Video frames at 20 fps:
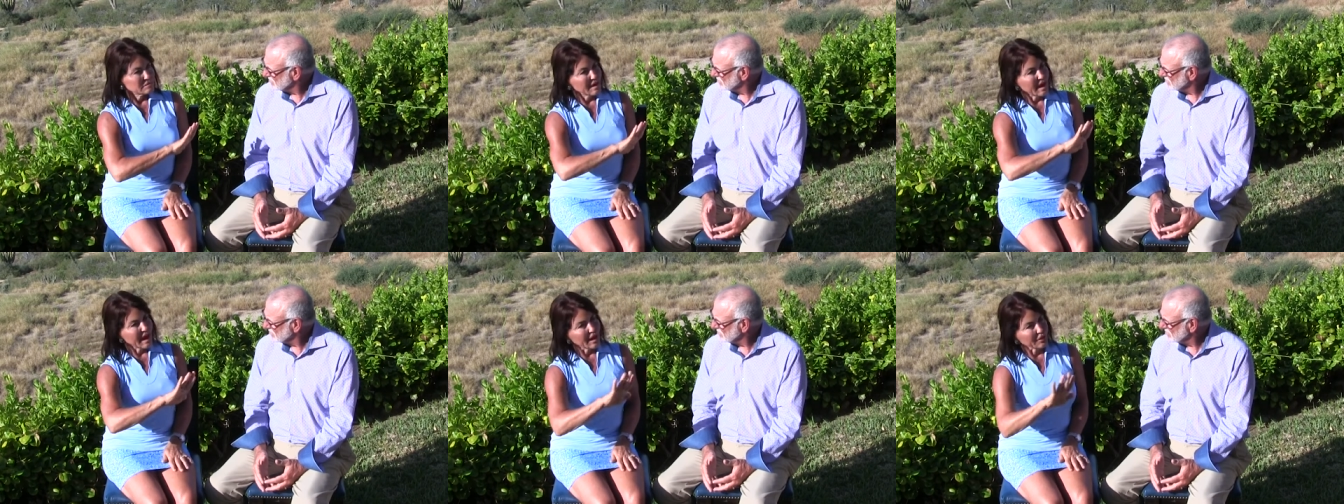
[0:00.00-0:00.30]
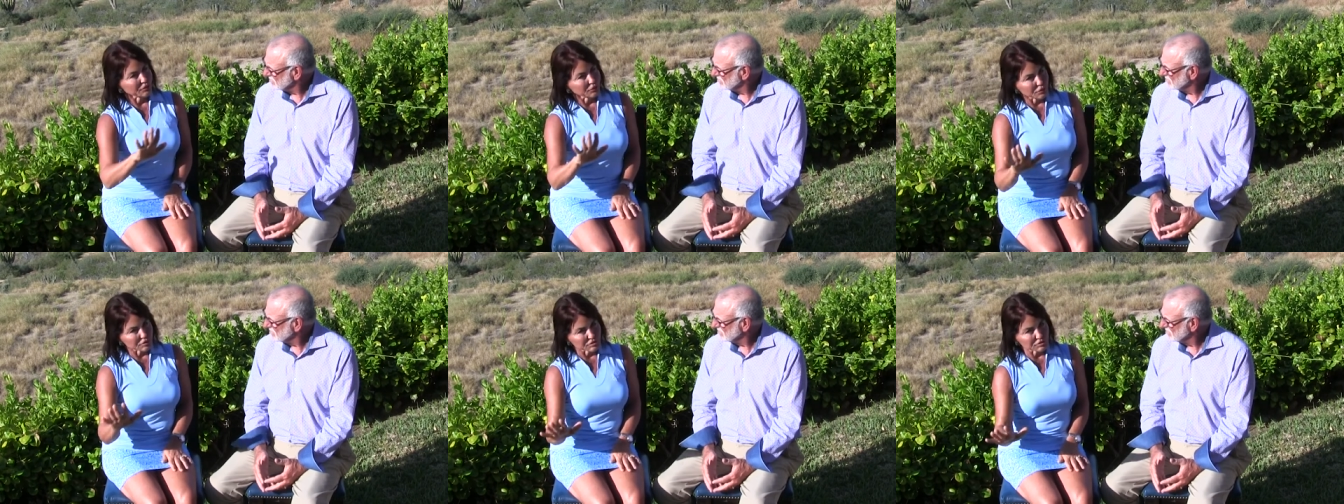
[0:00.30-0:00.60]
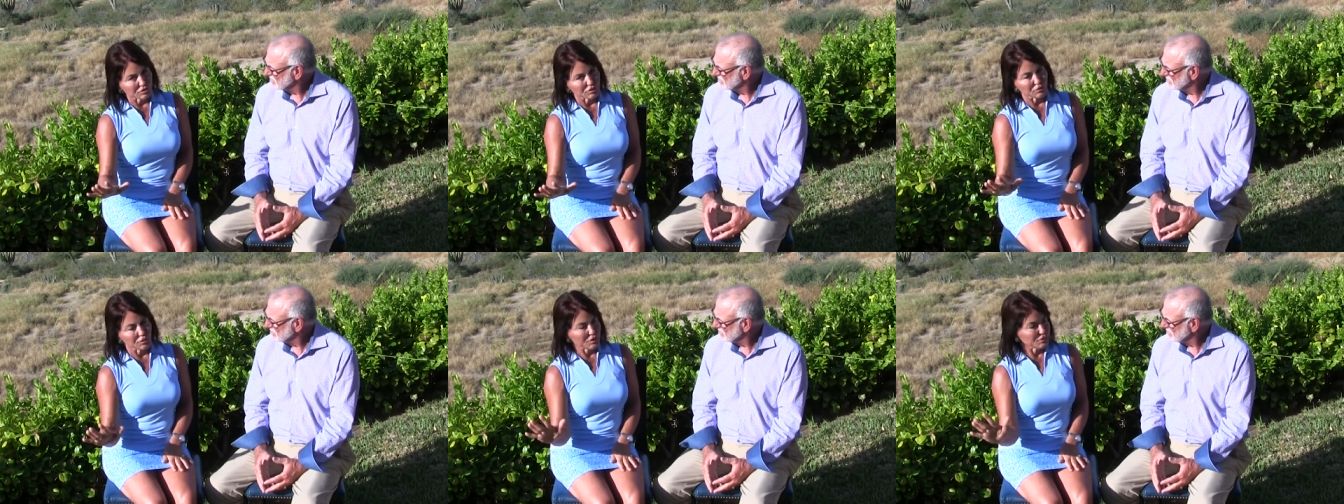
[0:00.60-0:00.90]

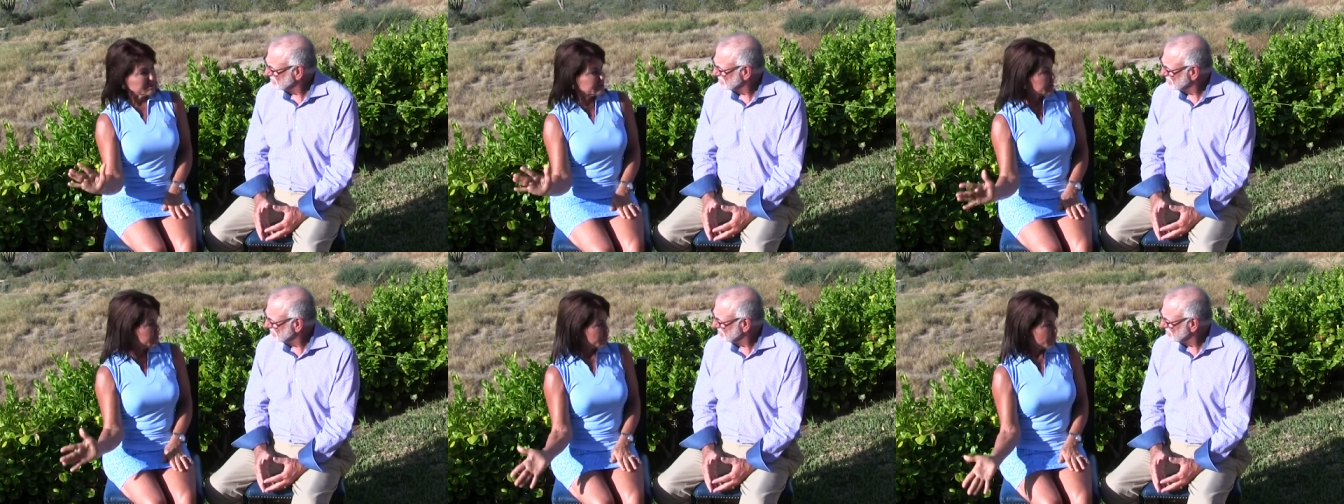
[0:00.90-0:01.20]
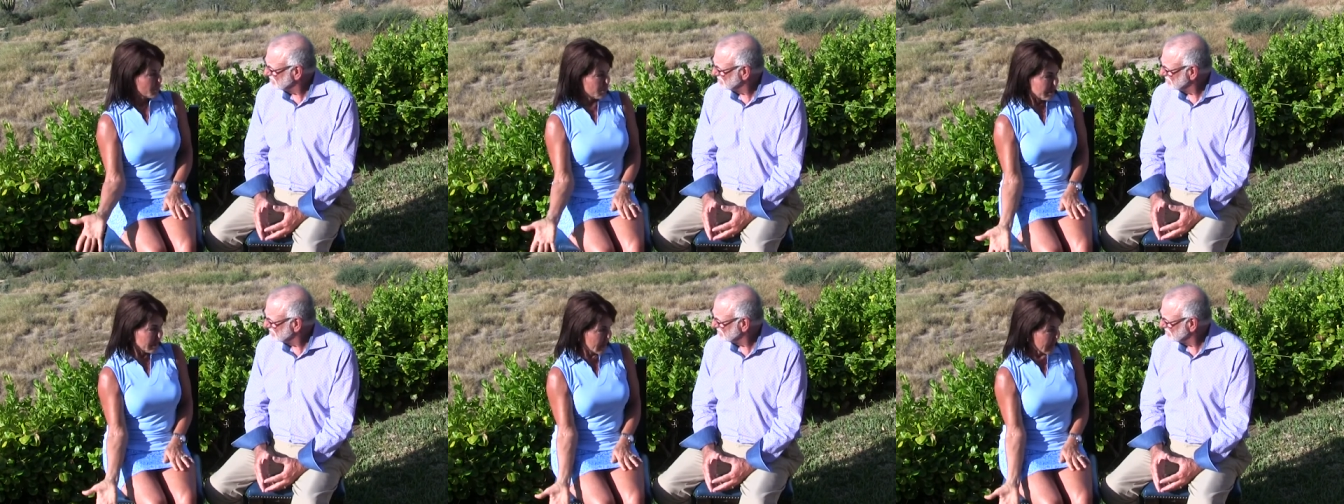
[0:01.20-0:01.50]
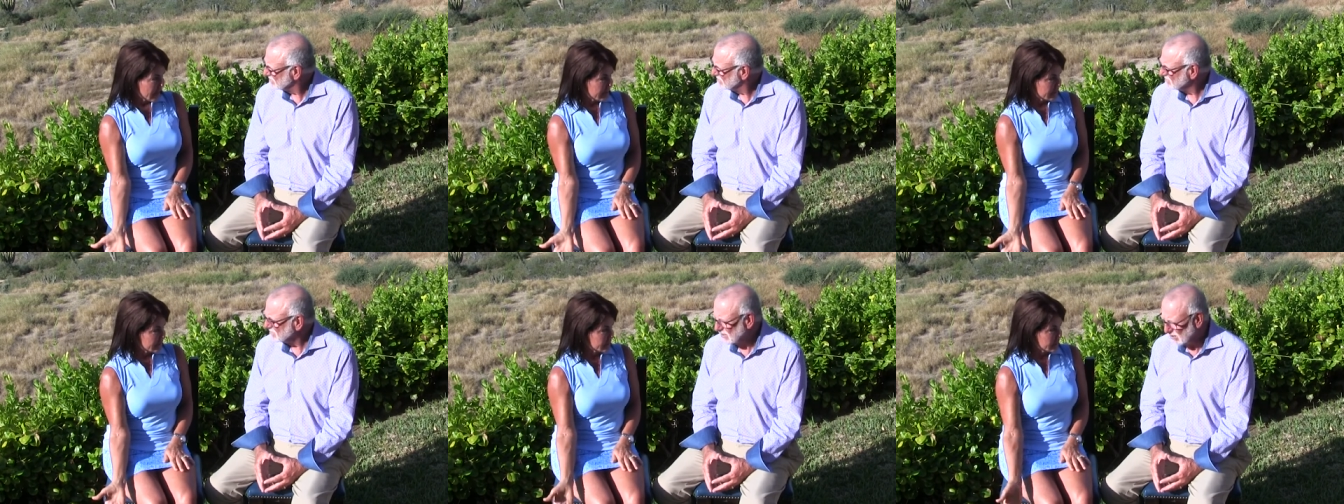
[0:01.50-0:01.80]
atherosclerosis or
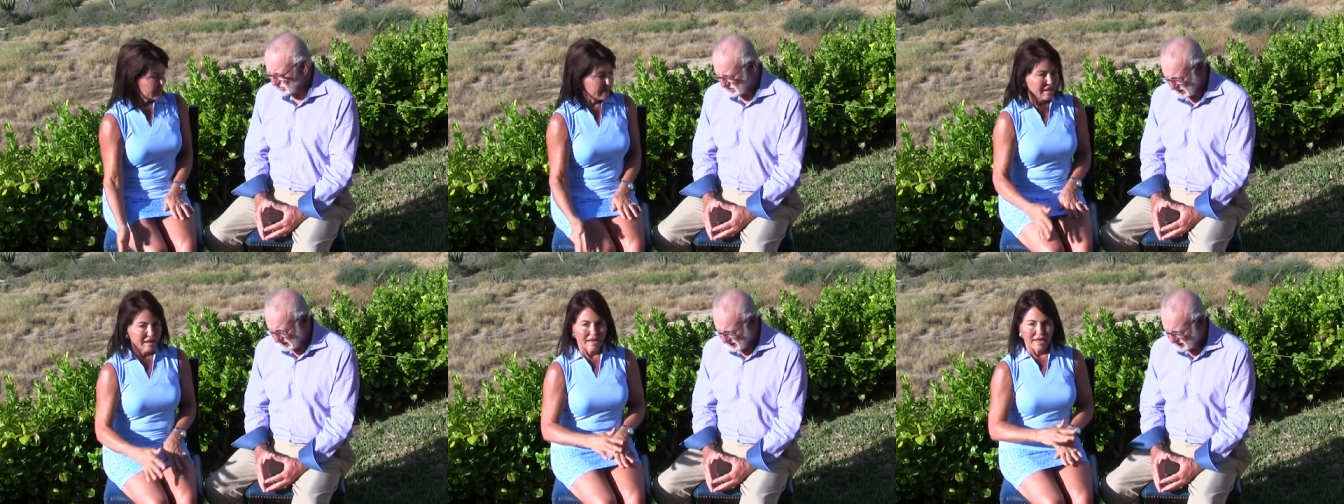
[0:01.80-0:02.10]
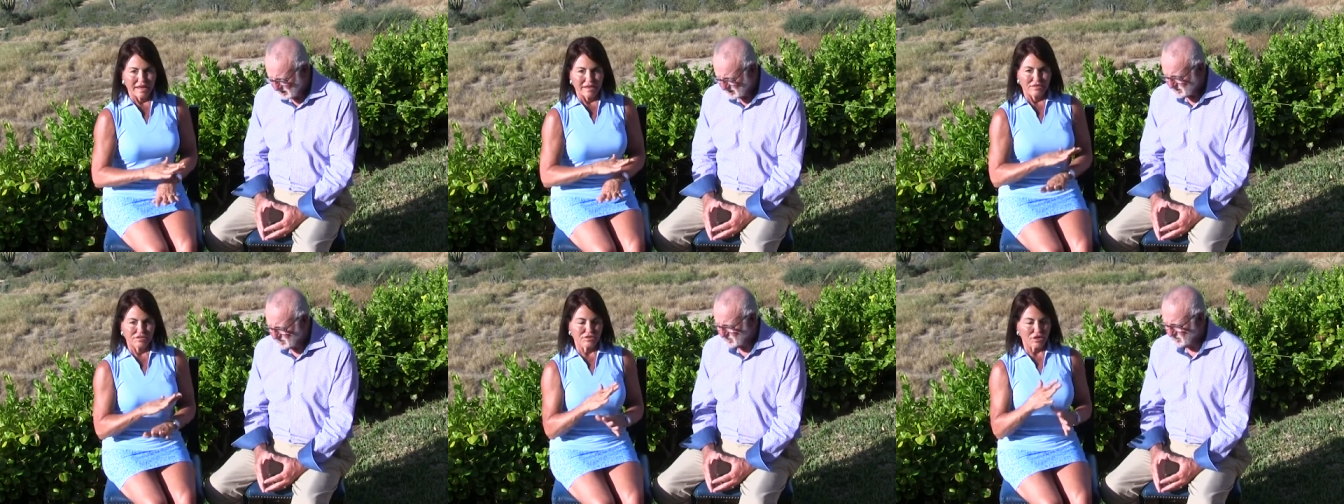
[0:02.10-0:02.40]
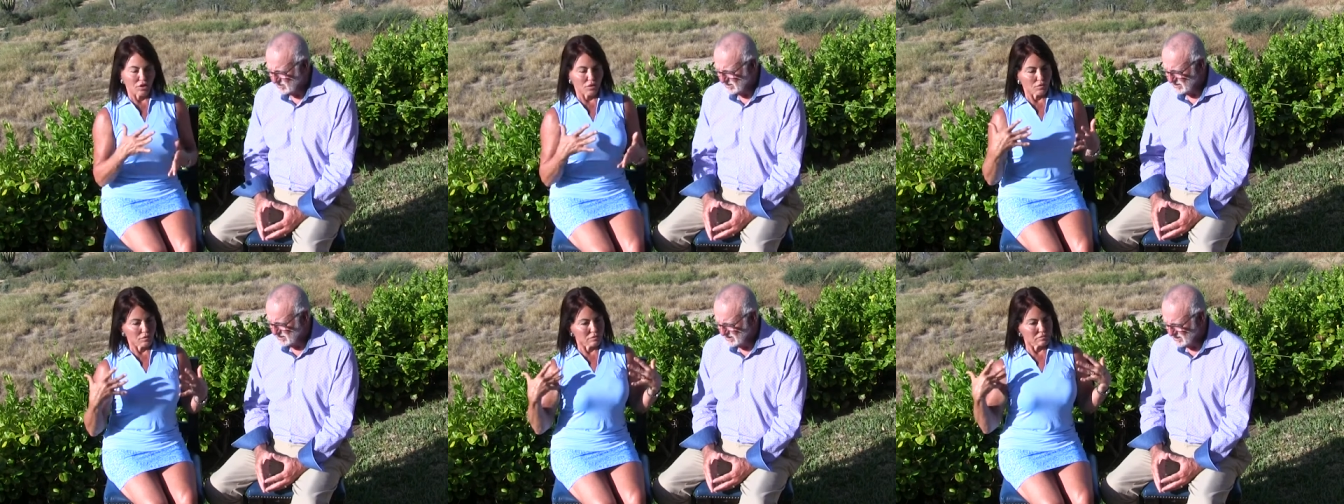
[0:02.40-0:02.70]
not. Okay.
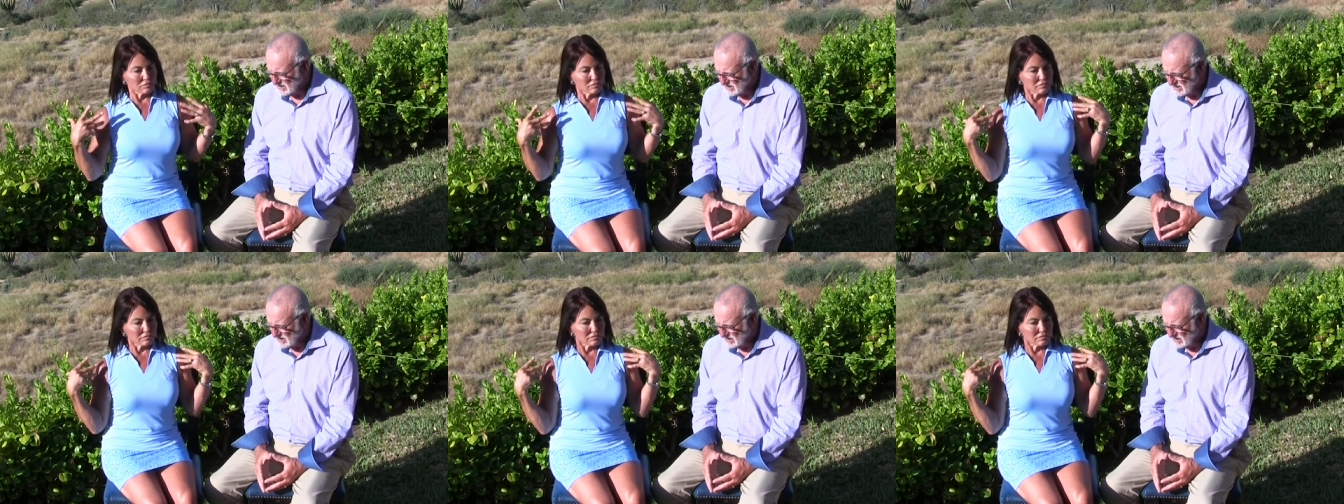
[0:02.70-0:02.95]
So